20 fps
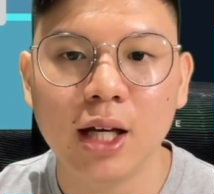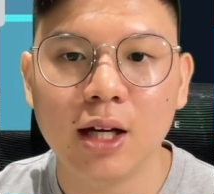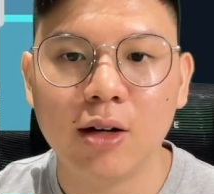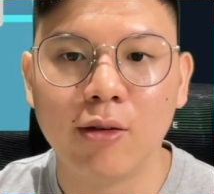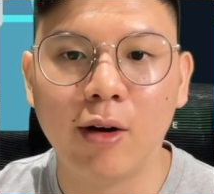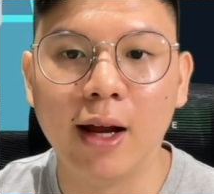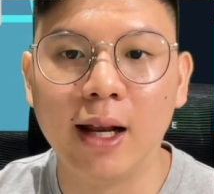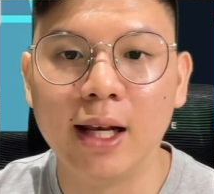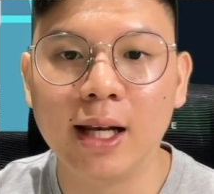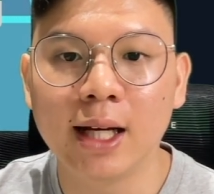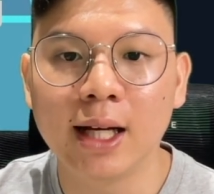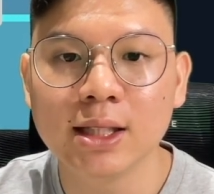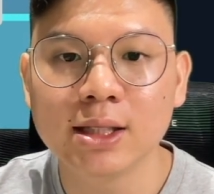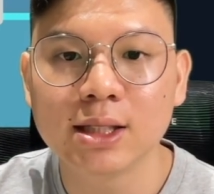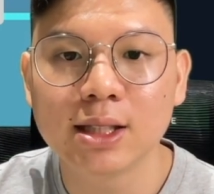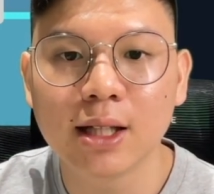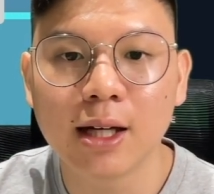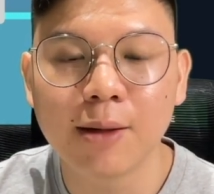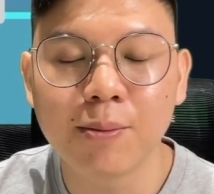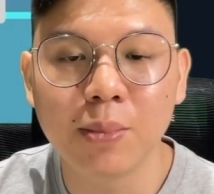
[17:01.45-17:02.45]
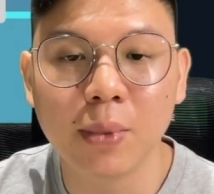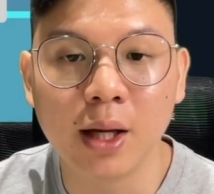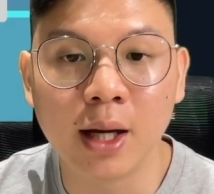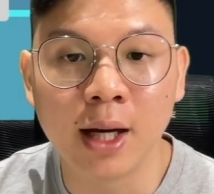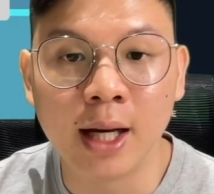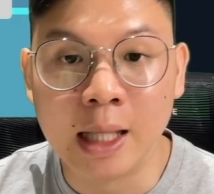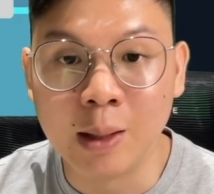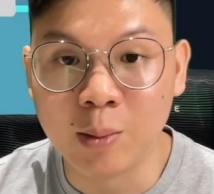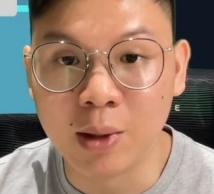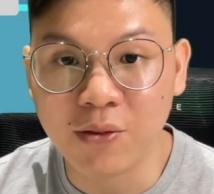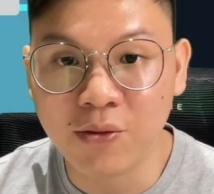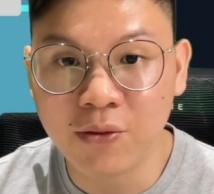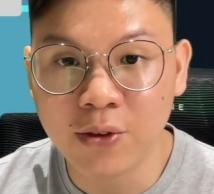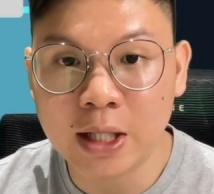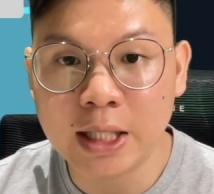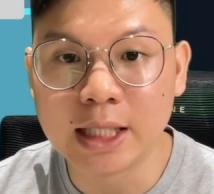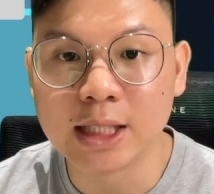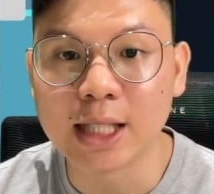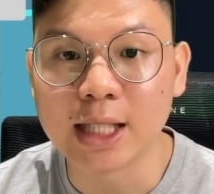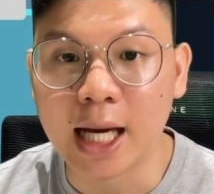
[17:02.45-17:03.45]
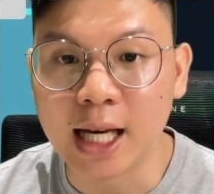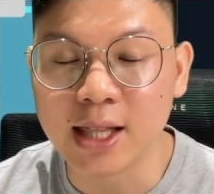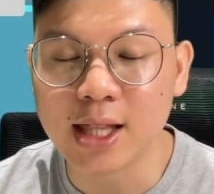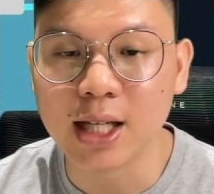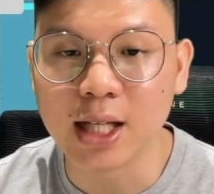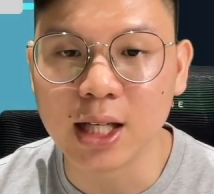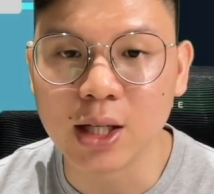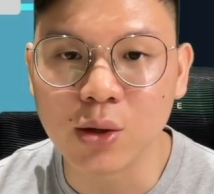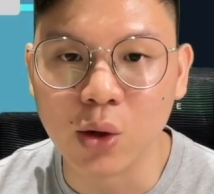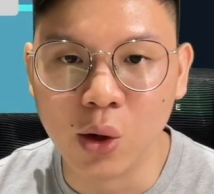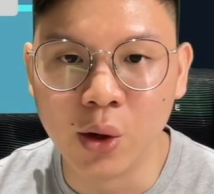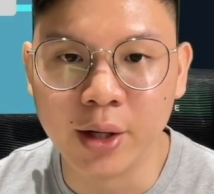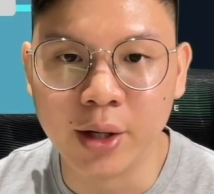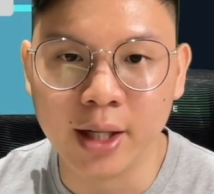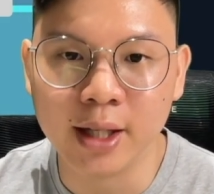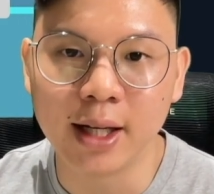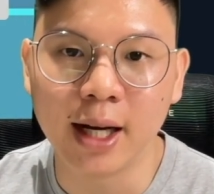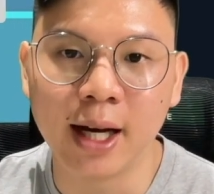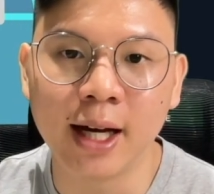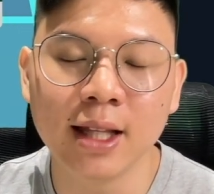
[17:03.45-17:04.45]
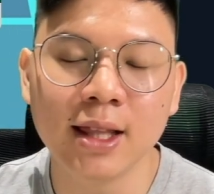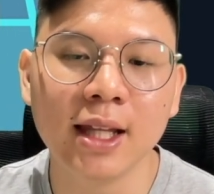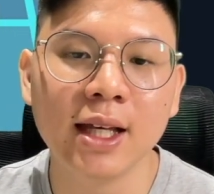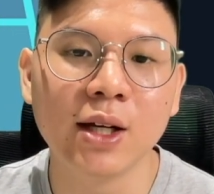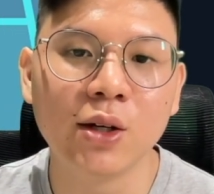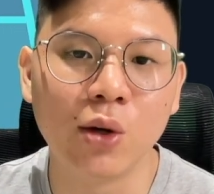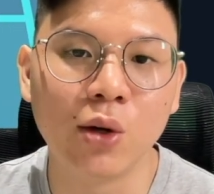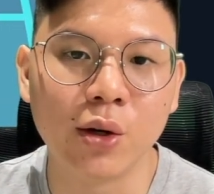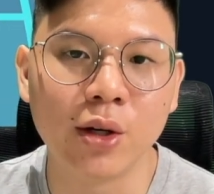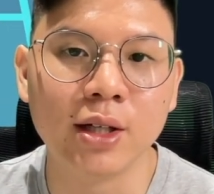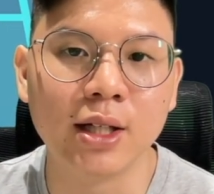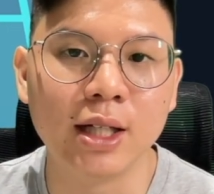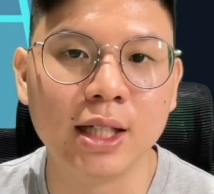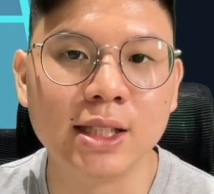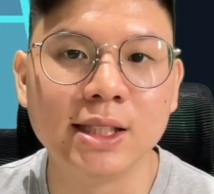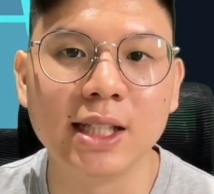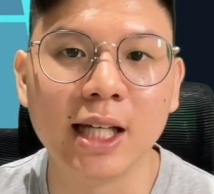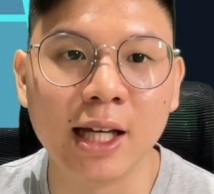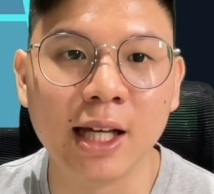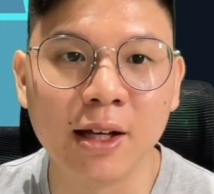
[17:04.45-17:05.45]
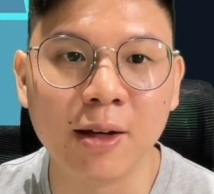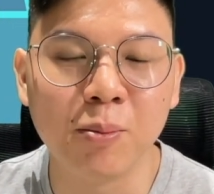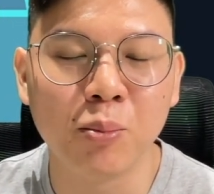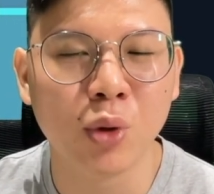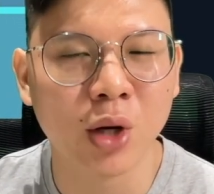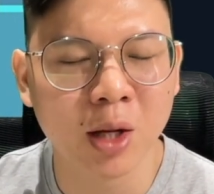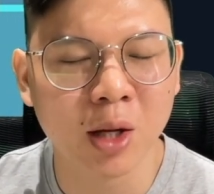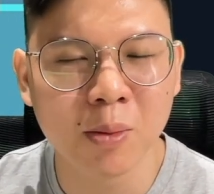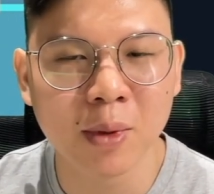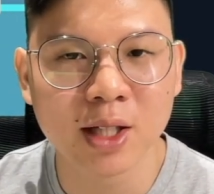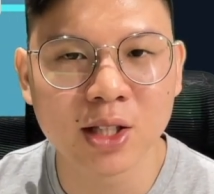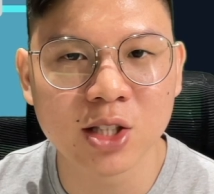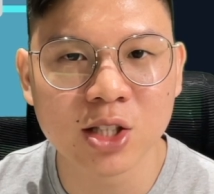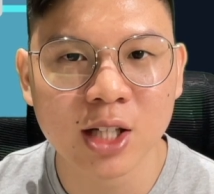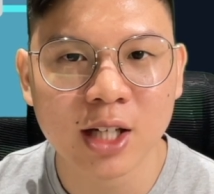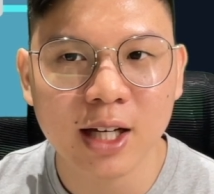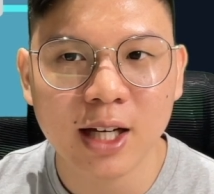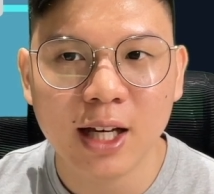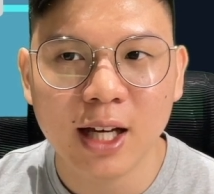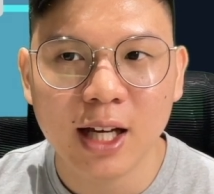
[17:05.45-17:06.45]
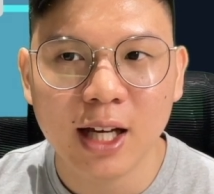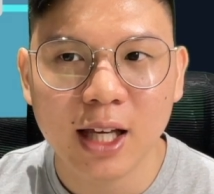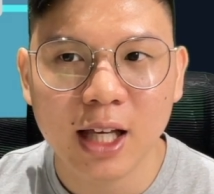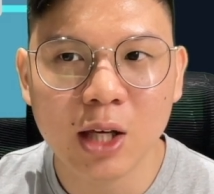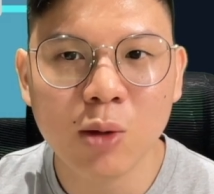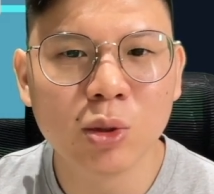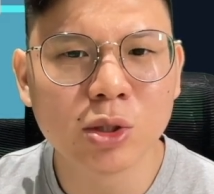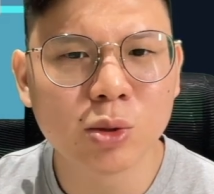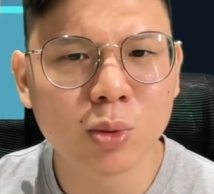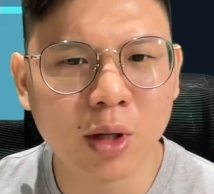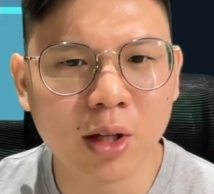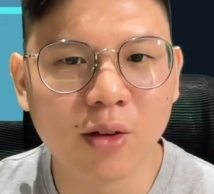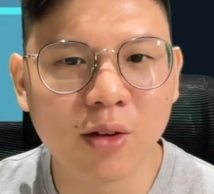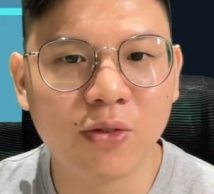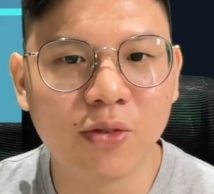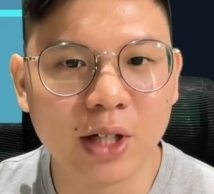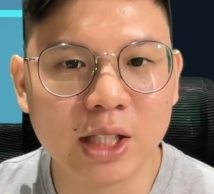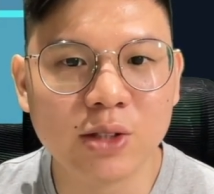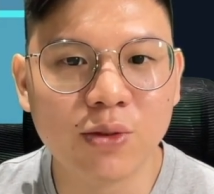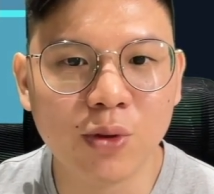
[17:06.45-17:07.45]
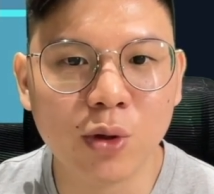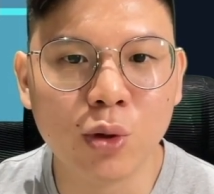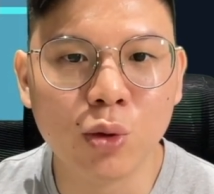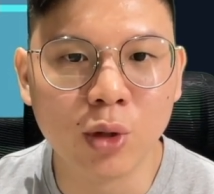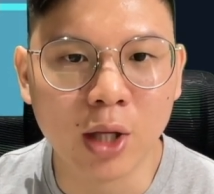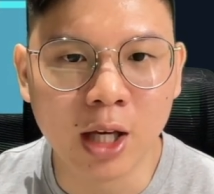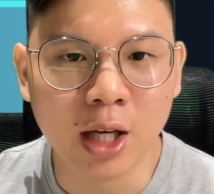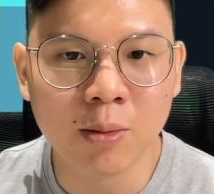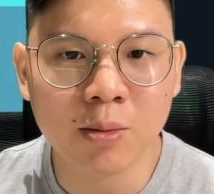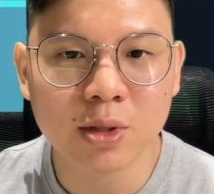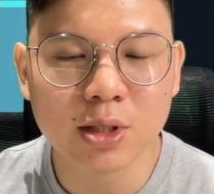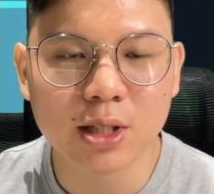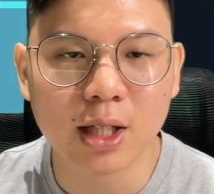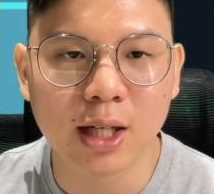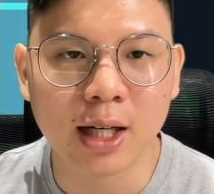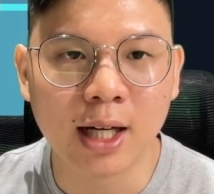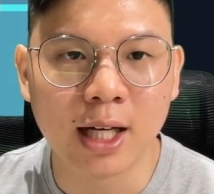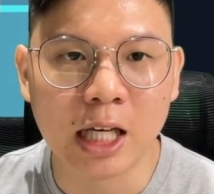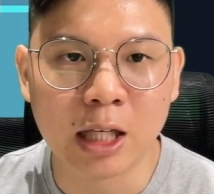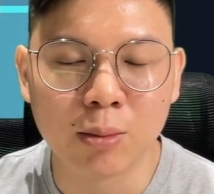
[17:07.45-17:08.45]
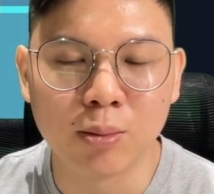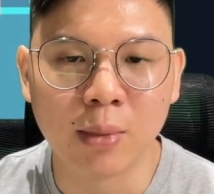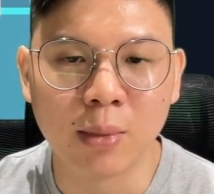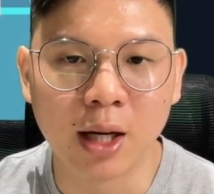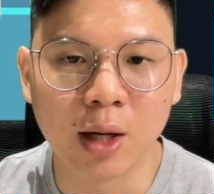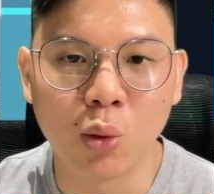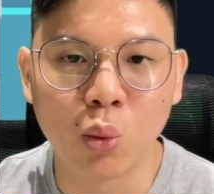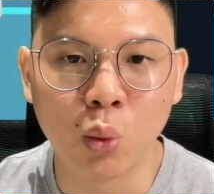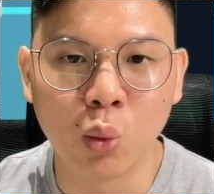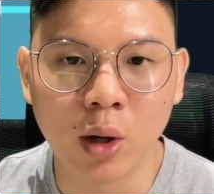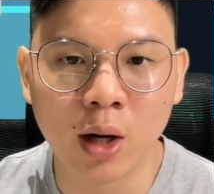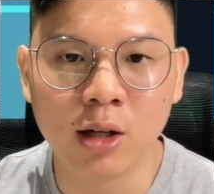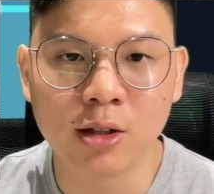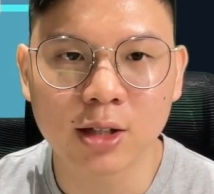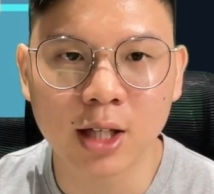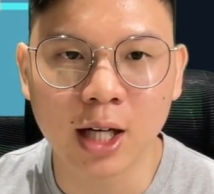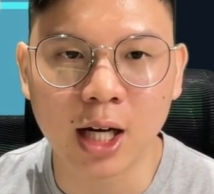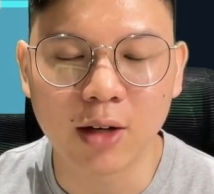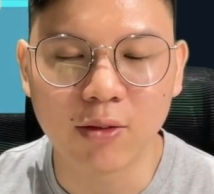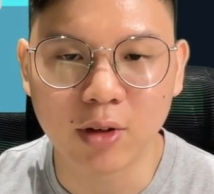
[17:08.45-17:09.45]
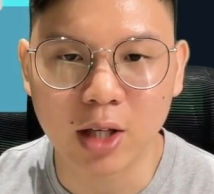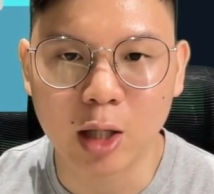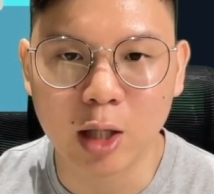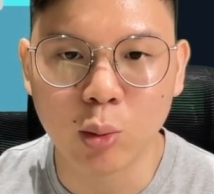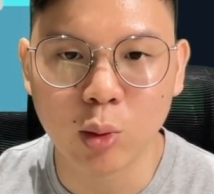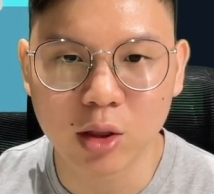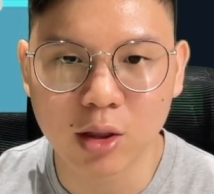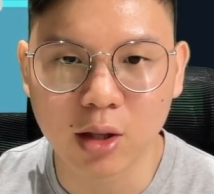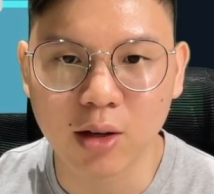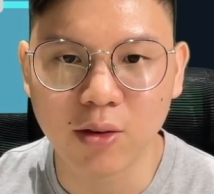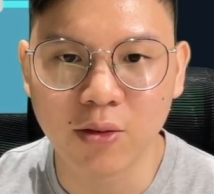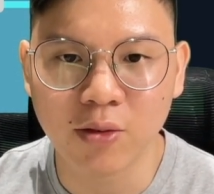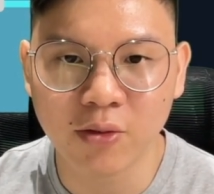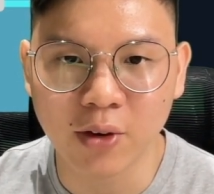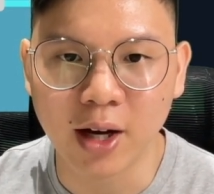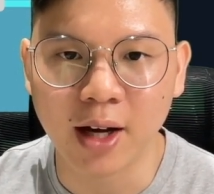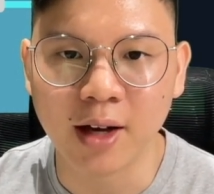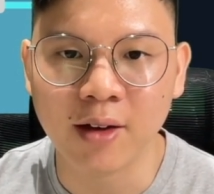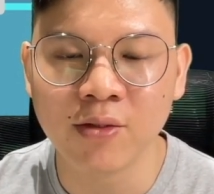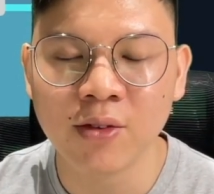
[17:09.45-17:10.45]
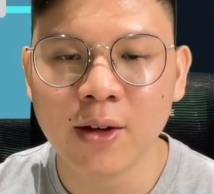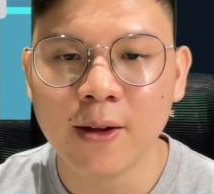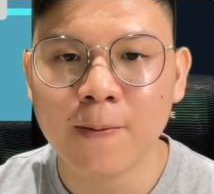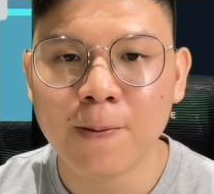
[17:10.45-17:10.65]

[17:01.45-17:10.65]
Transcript: Right, last up in midfield is Anthony Gordon. I think Gordon is a pretty much... He was one of the first few names in my wildcard for Gameweek 35.